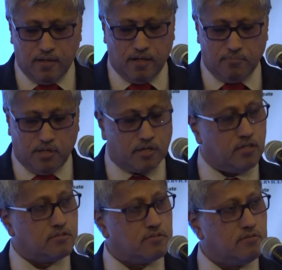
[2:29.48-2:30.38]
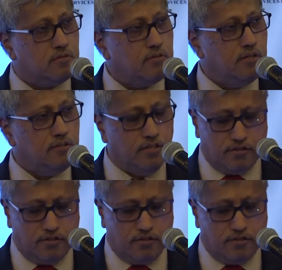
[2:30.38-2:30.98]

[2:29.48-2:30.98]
and markets in the